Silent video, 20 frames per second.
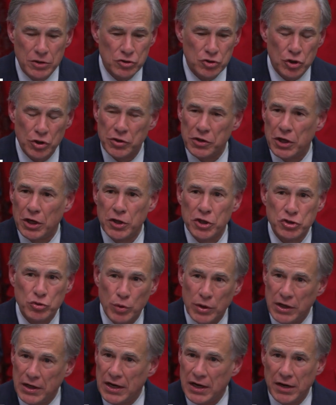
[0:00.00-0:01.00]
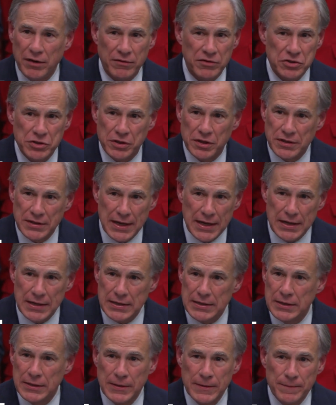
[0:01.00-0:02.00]
During the other 20 hours of the
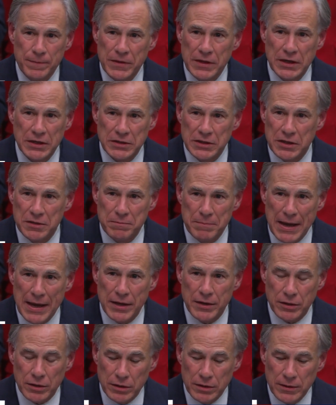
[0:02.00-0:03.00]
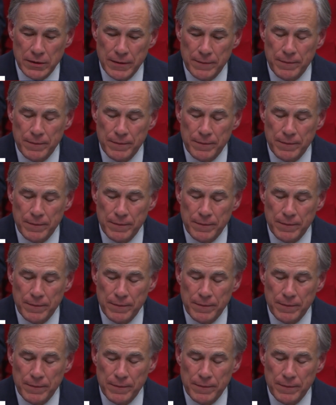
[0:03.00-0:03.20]
day, it didn't matter.